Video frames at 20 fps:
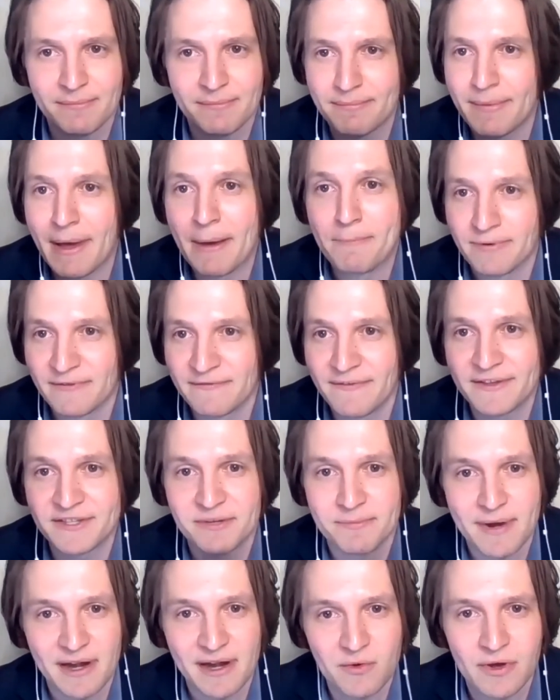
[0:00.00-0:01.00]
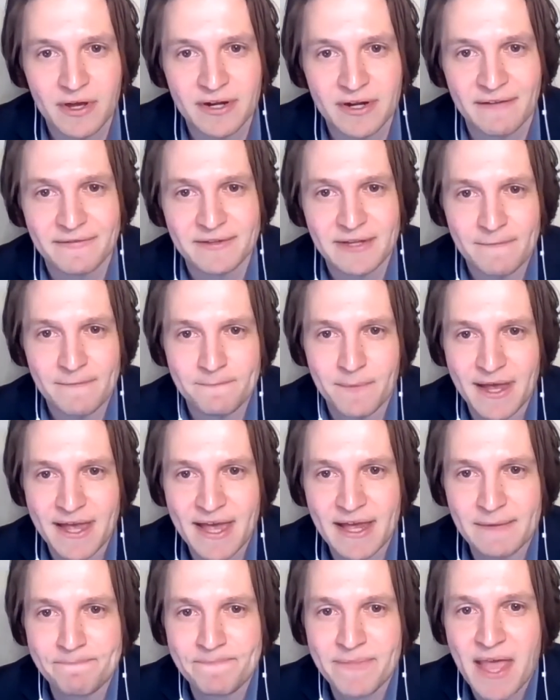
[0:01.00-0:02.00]
about Professor Mary Wood off the top of my
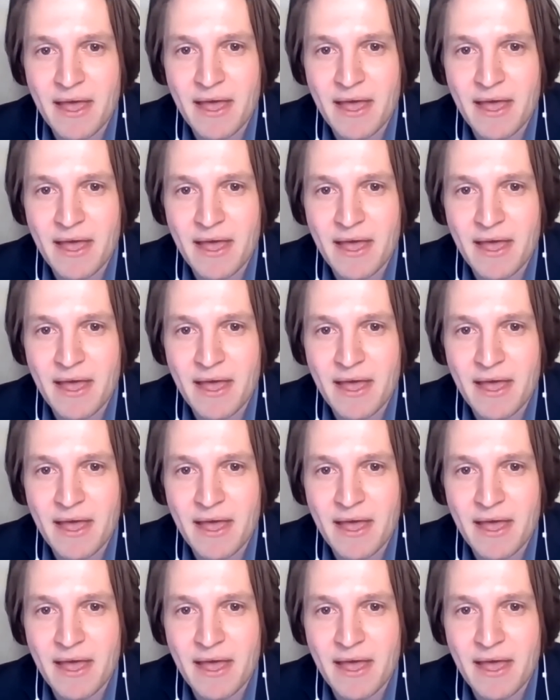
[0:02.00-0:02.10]
head.